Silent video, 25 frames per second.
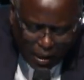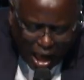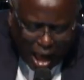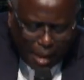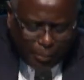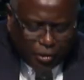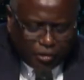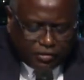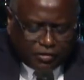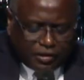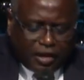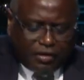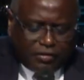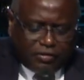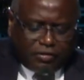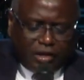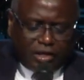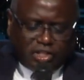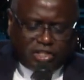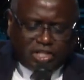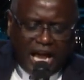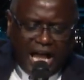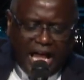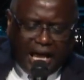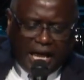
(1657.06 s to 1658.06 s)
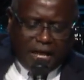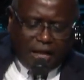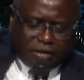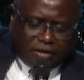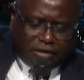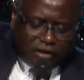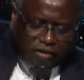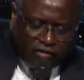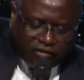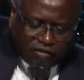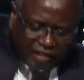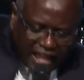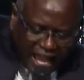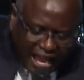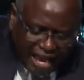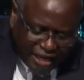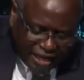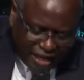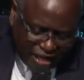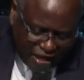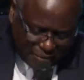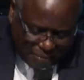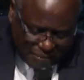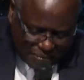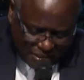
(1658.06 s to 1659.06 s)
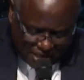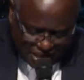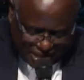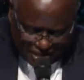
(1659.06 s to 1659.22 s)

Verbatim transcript: Bible says the giant disdained him.